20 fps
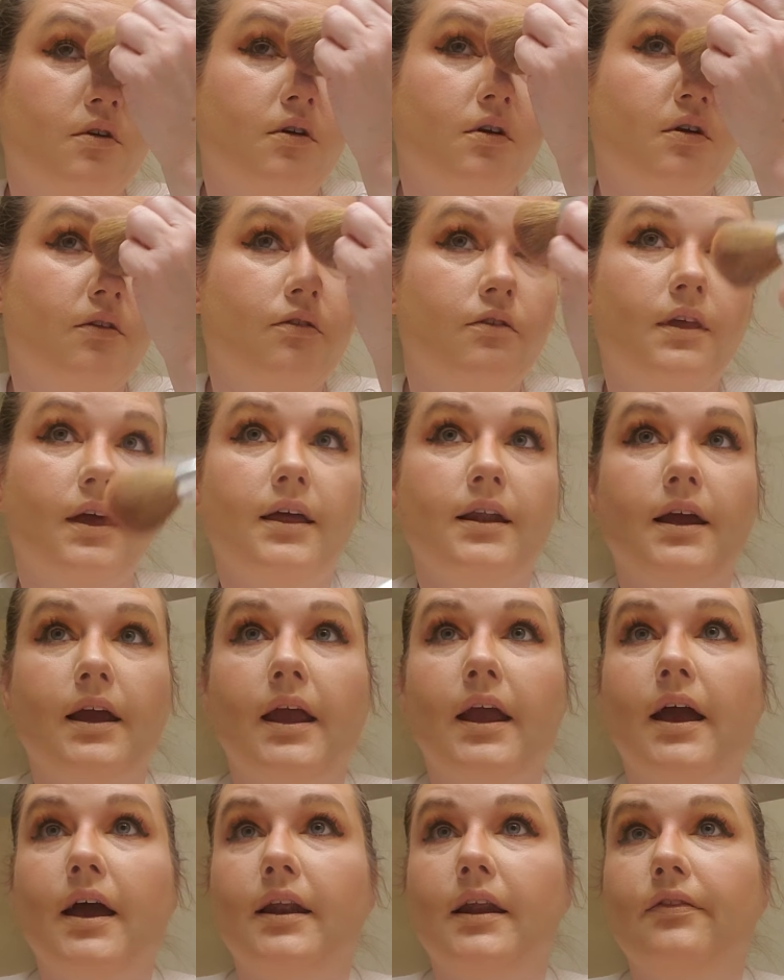that I
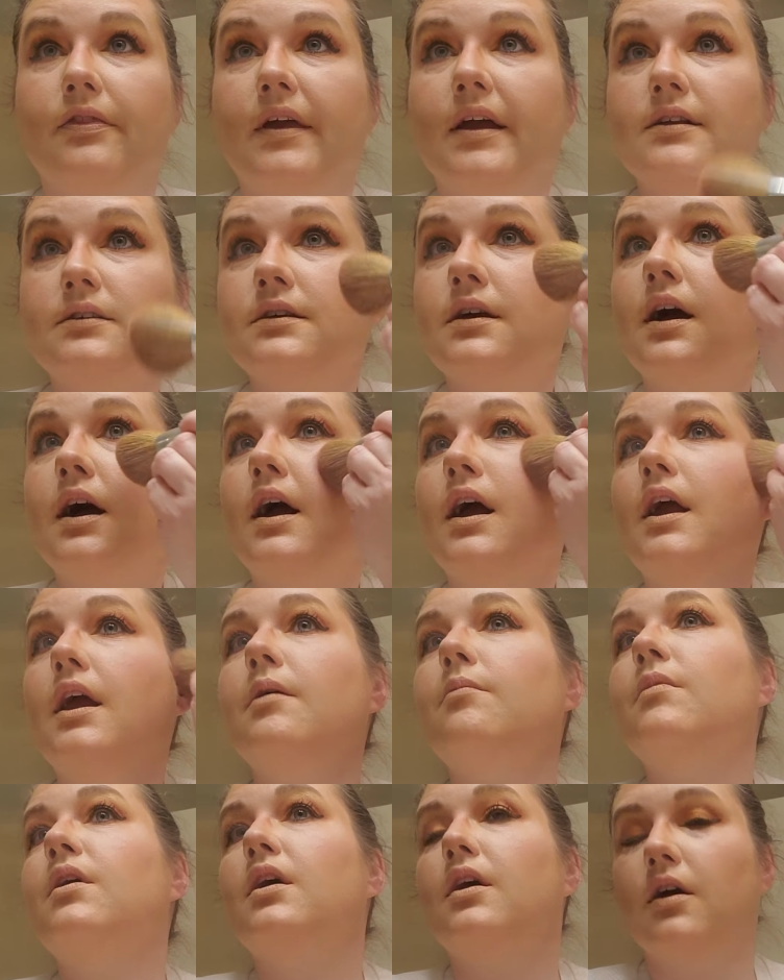had at that
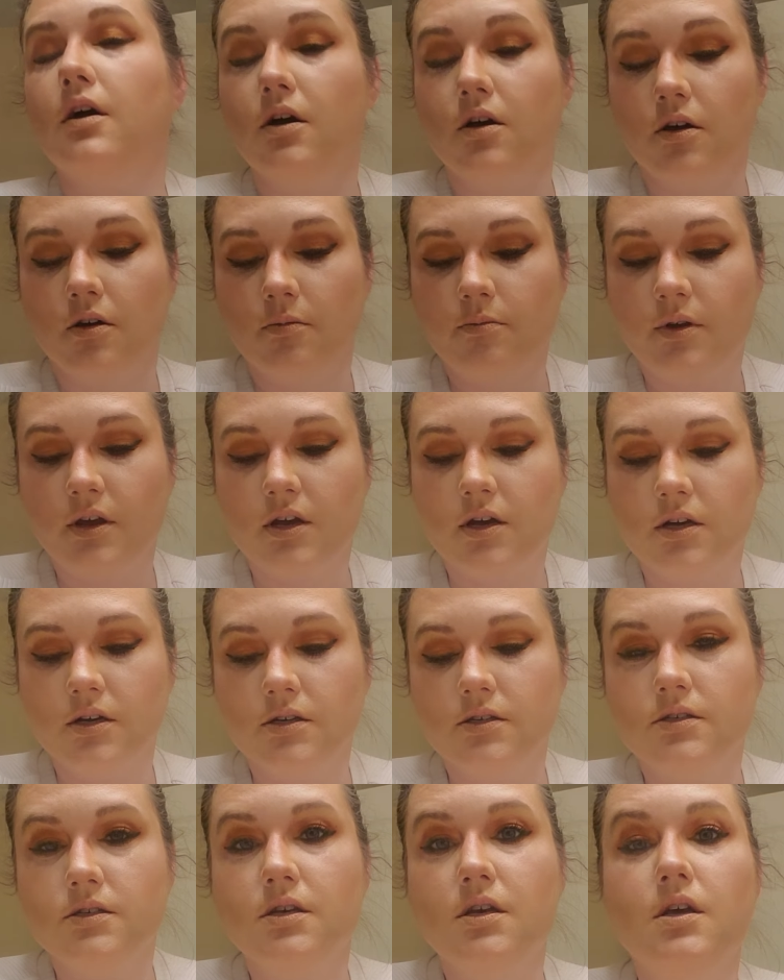time
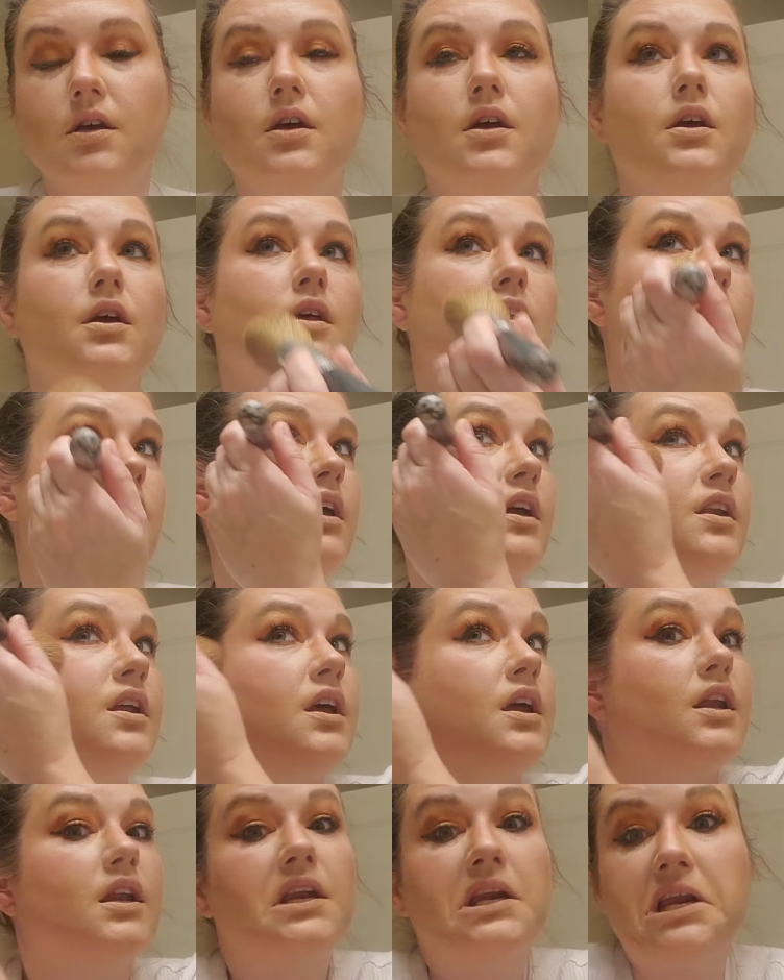because they
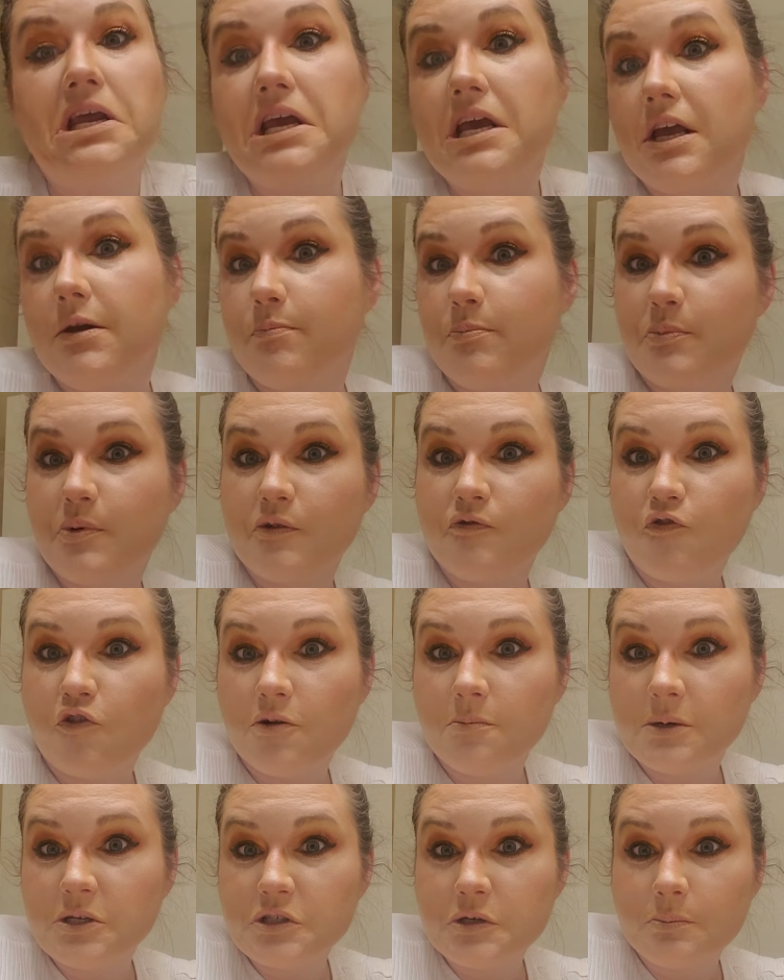didn't need
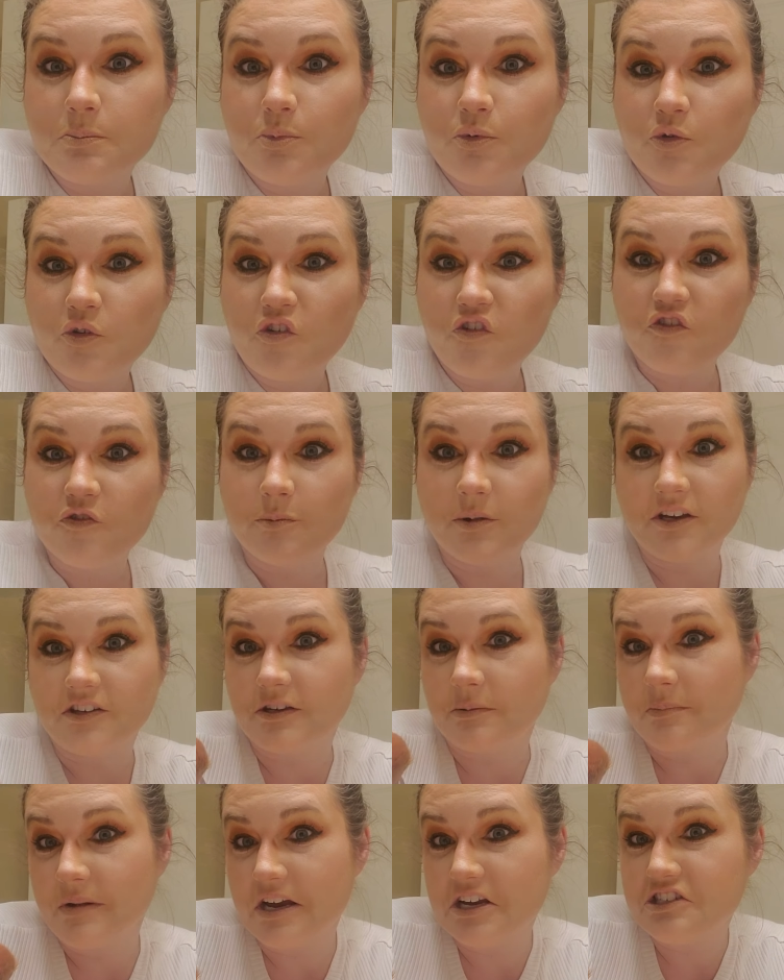performance
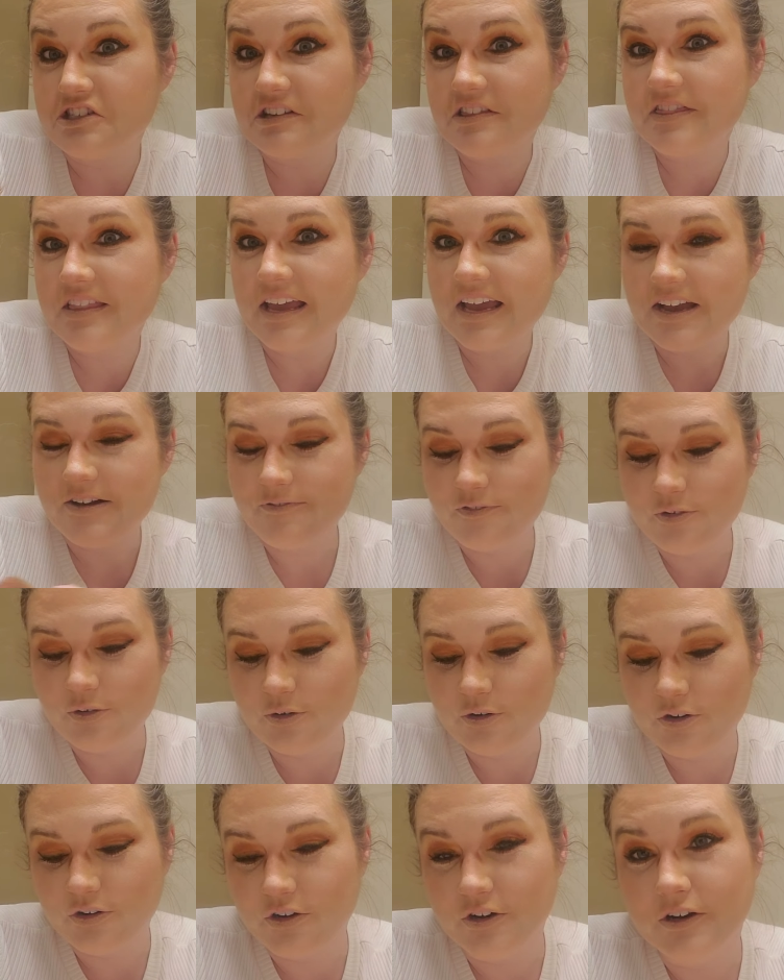improvement. Imagine that
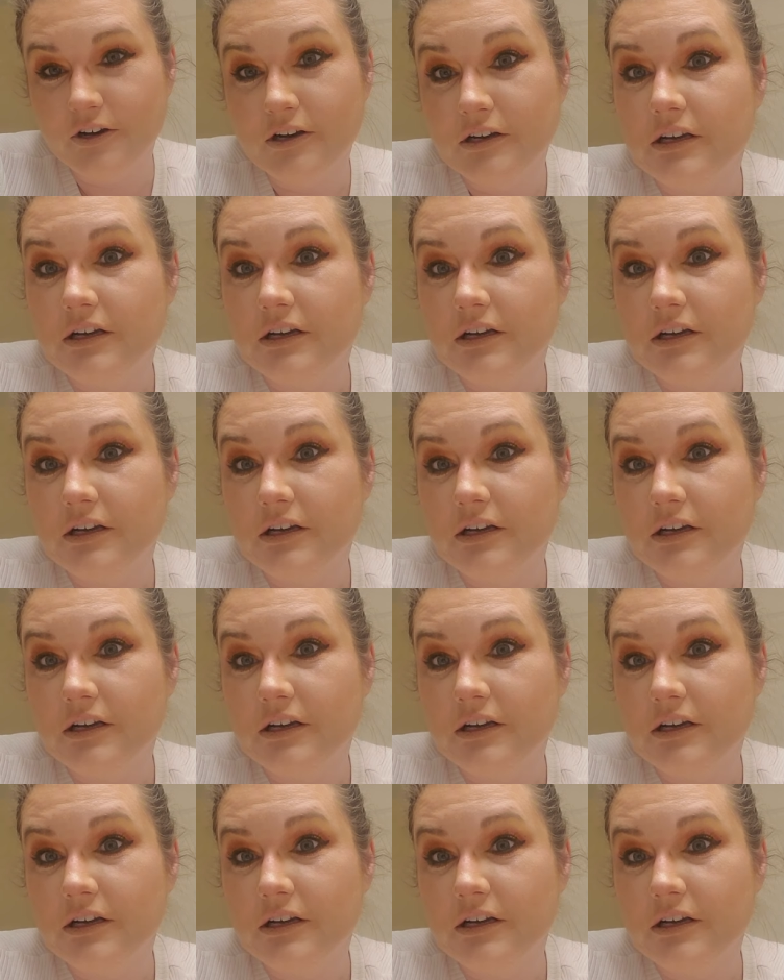for